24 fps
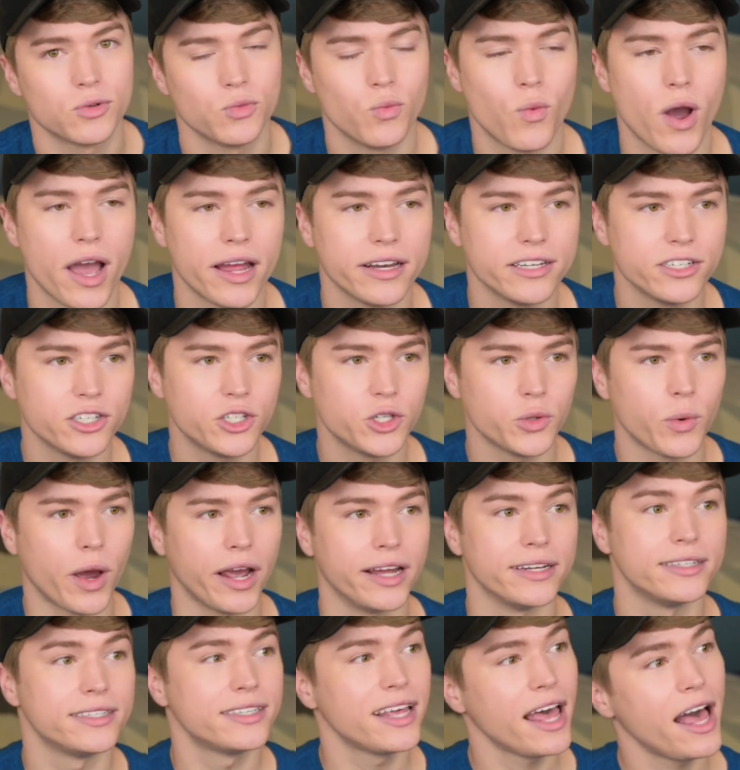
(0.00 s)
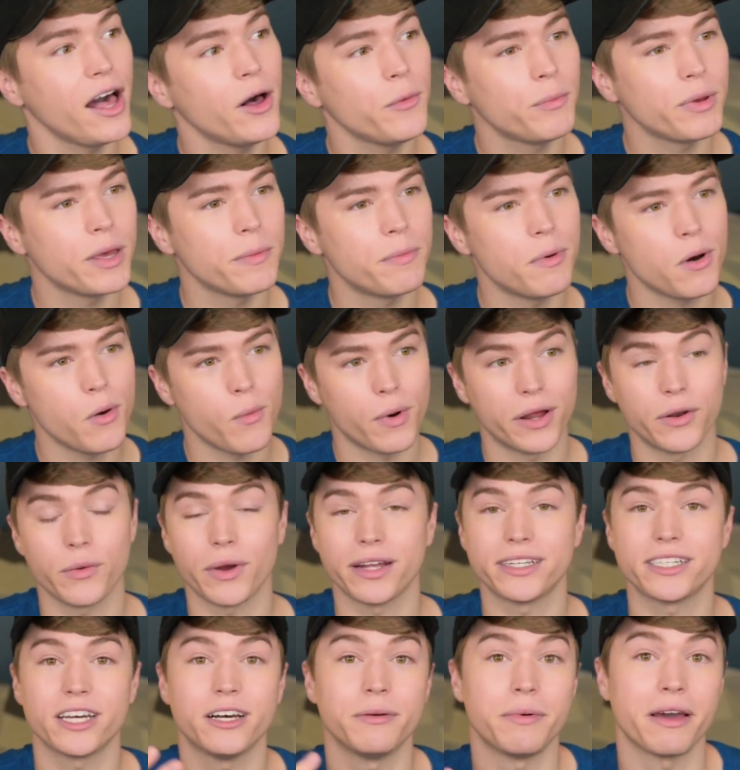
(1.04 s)
When do I tell people? When do I
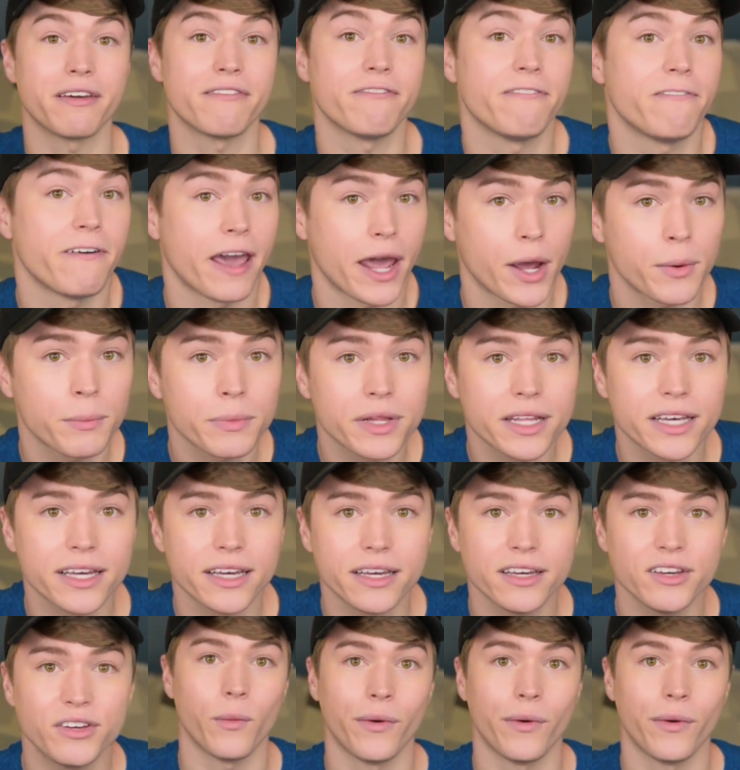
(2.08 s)
tell my family?